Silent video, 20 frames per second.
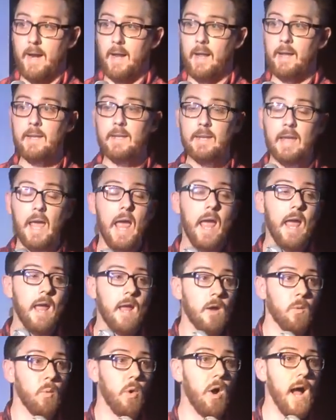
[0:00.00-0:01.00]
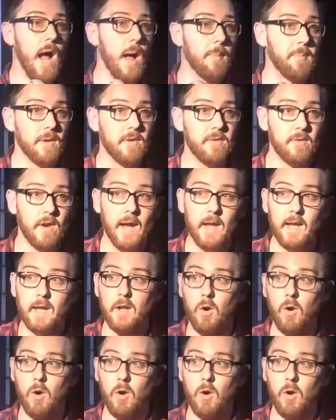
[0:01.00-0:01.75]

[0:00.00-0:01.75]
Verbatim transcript: And I didn't care what happened, right?